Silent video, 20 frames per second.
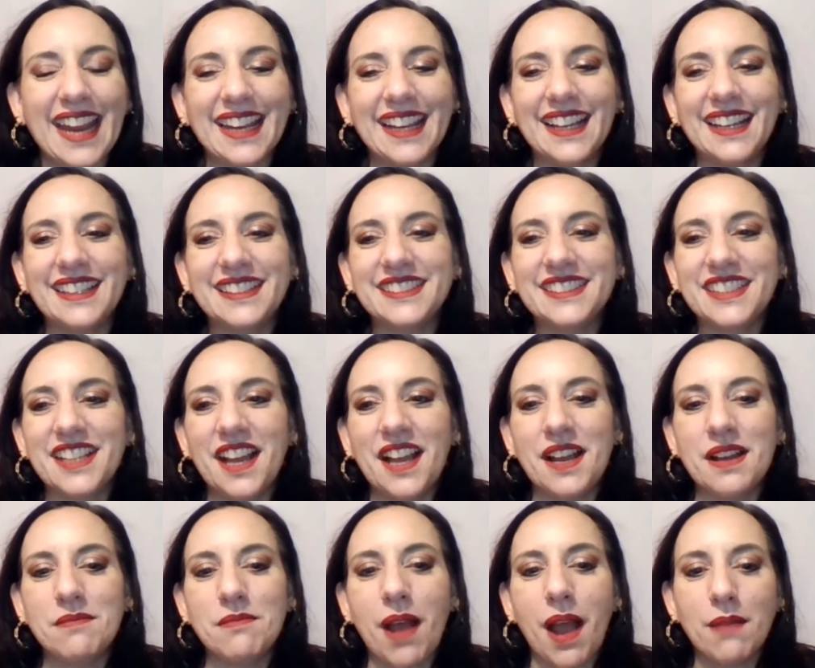and
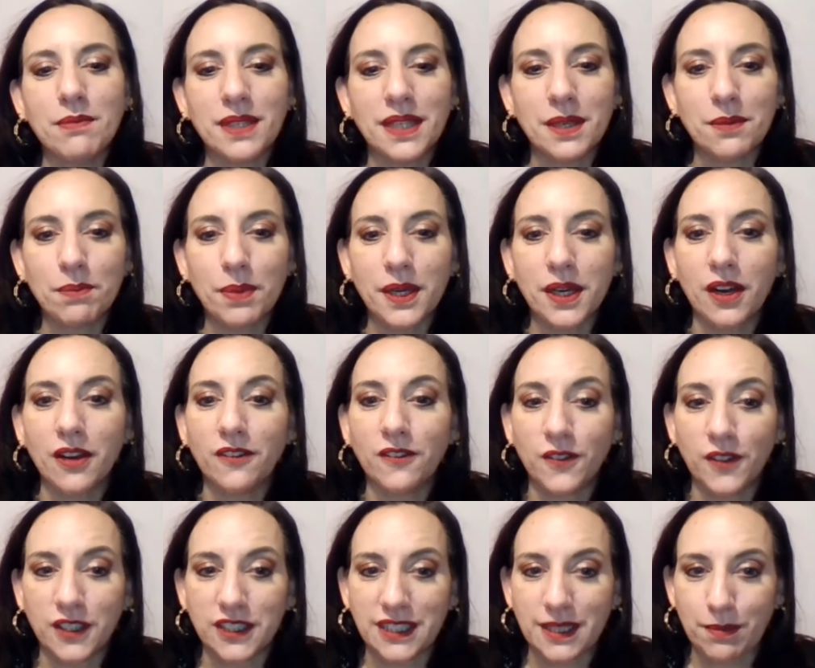um, I'm going to bring our
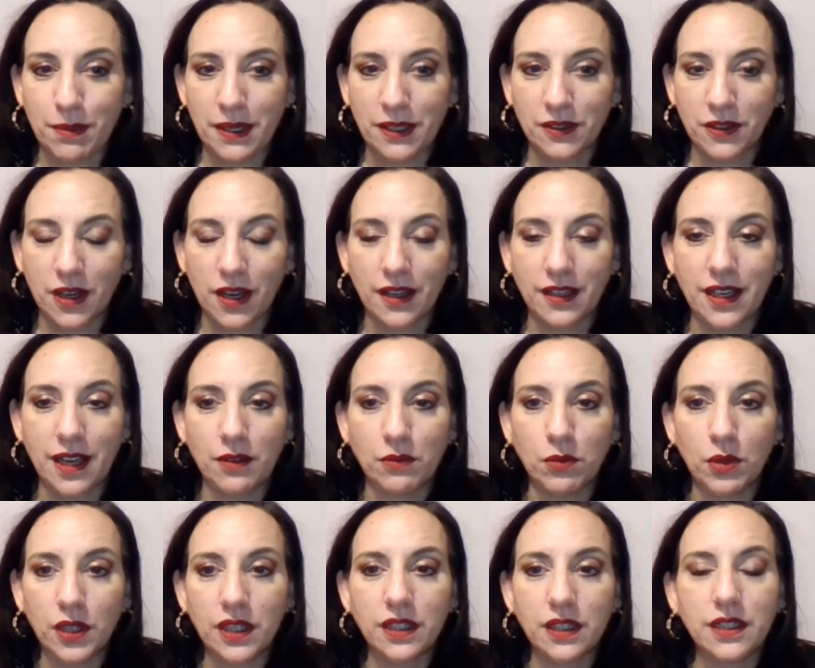first speaker on, and
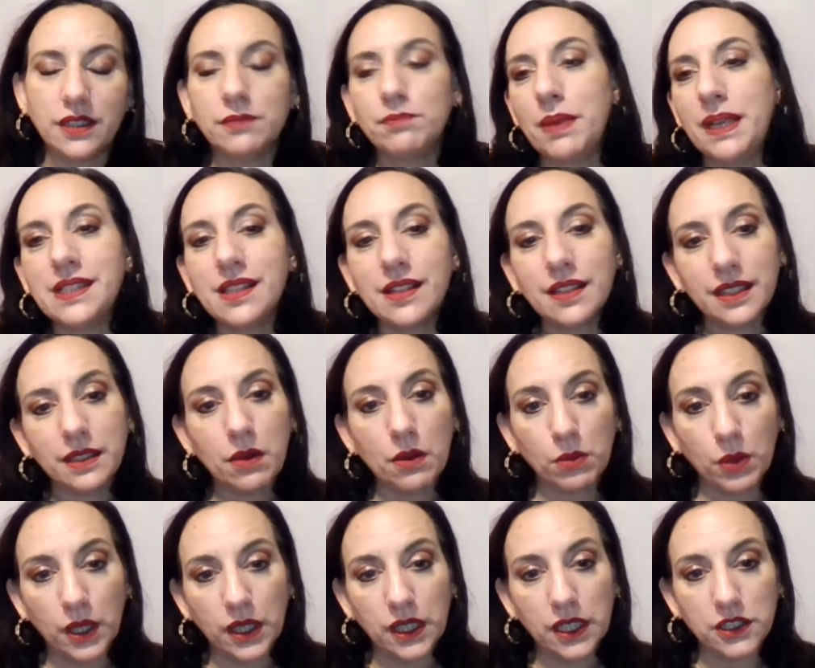we're going to basically what
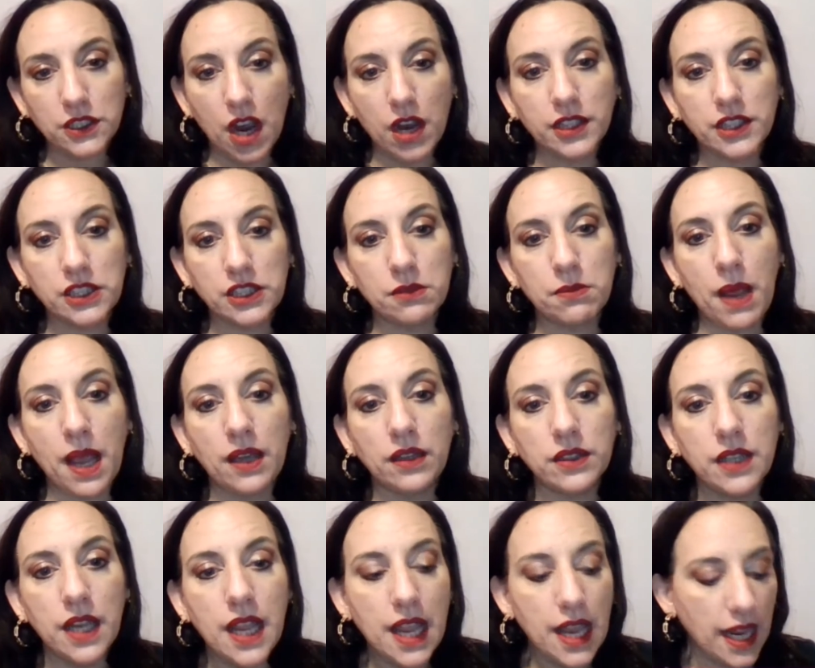we're going to talk to you about